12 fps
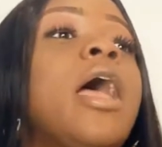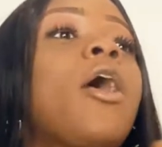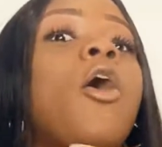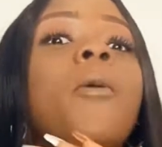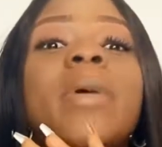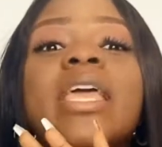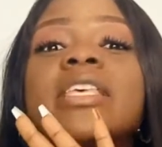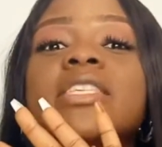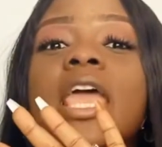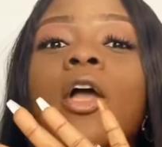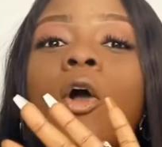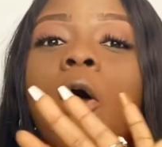Make
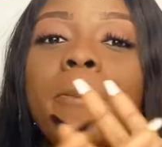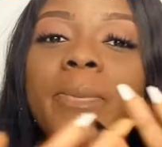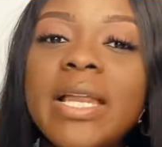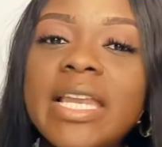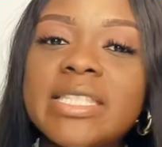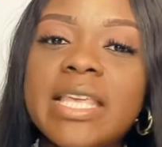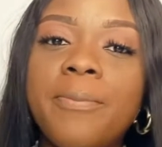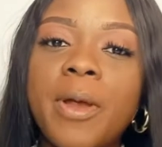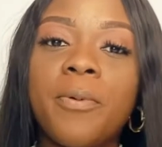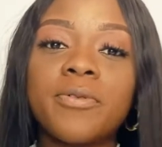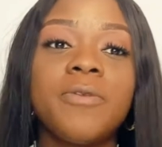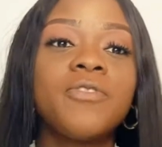it a completely
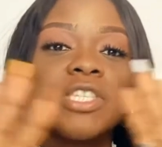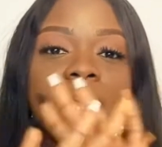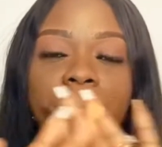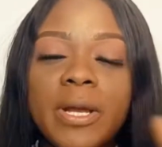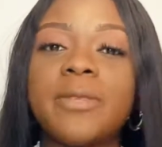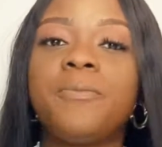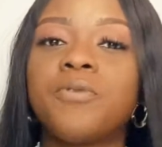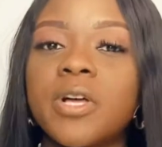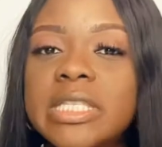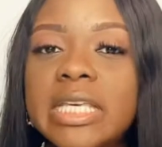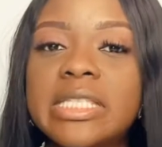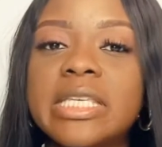separate process. If you separate the
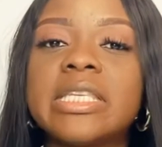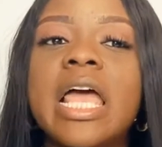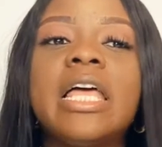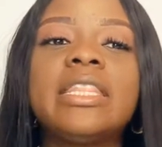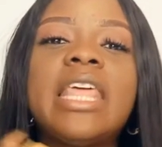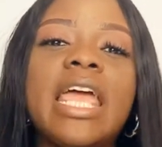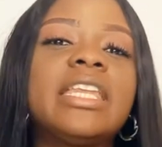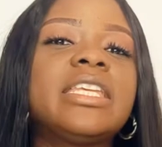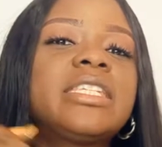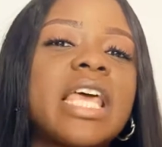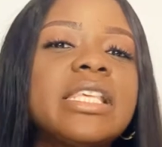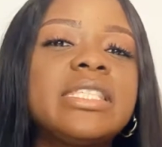processes, then the
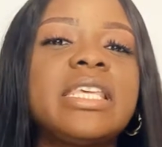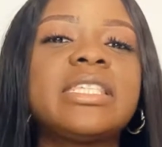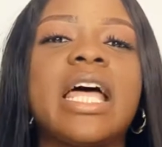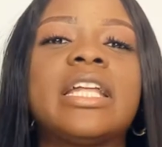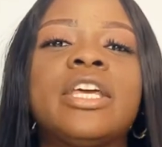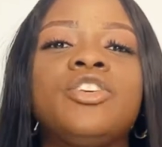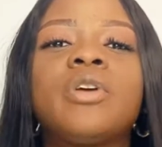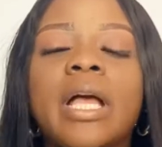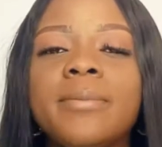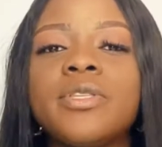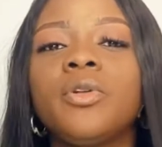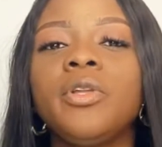chances that you
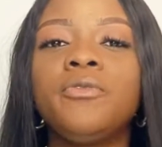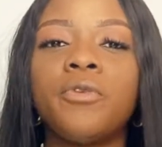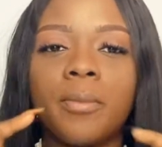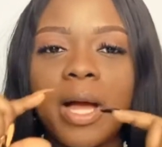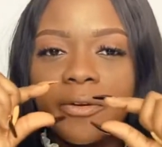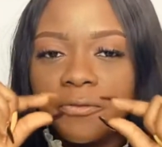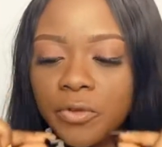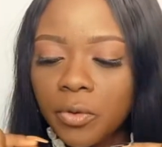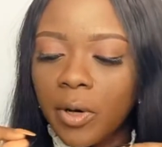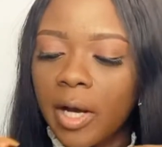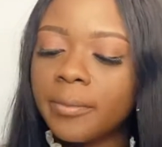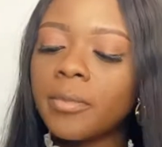can be stolen from are
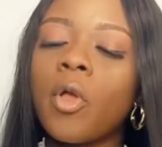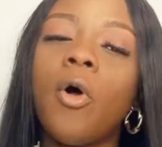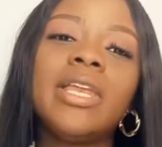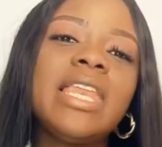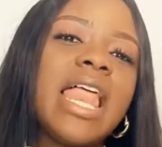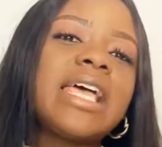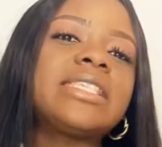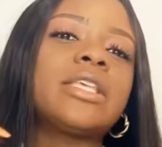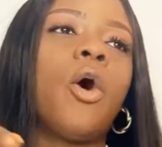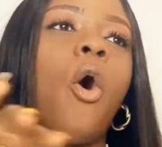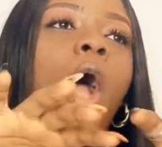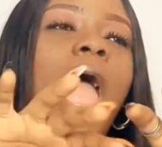fewer,
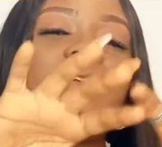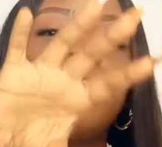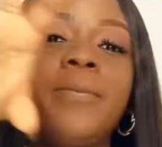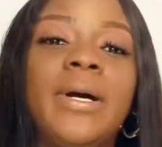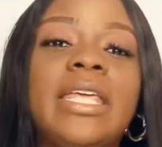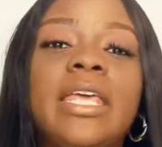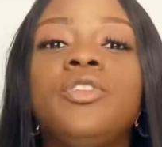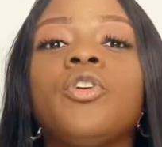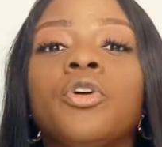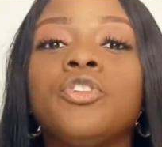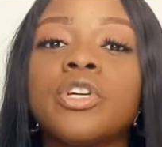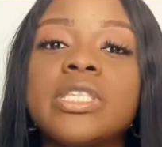unless everybody
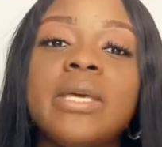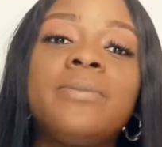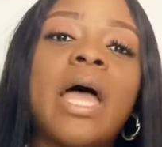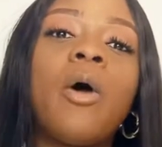on your team now